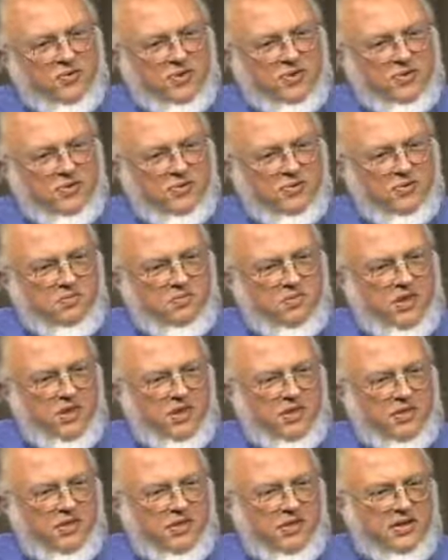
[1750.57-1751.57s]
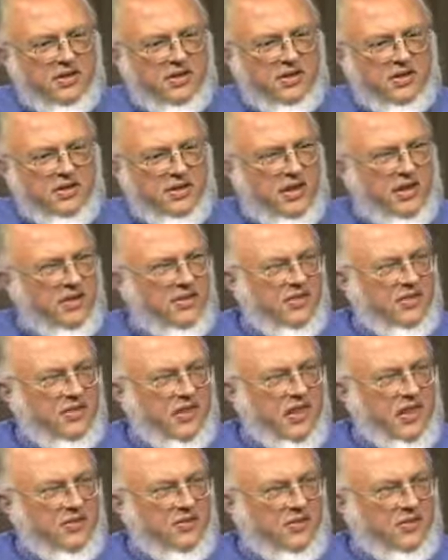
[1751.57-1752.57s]
to mark the
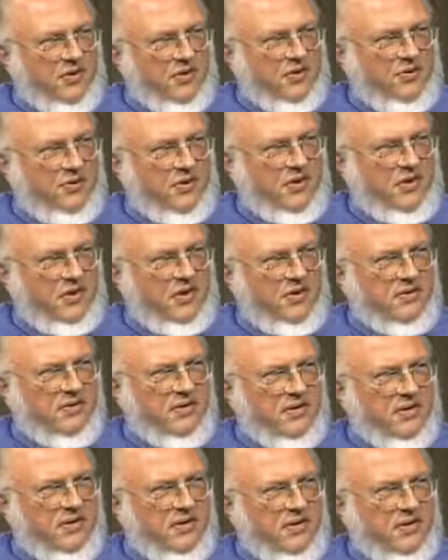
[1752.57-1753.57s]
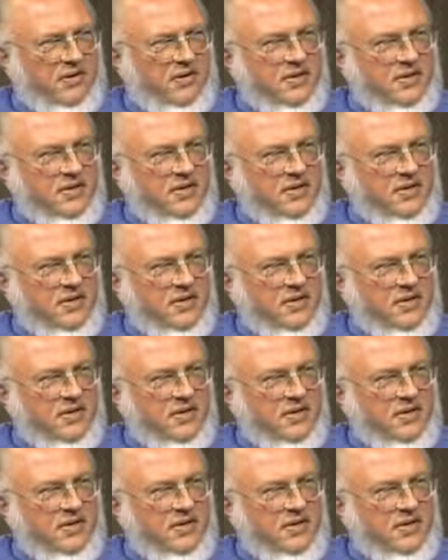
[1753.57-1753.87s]
10th anniversary of the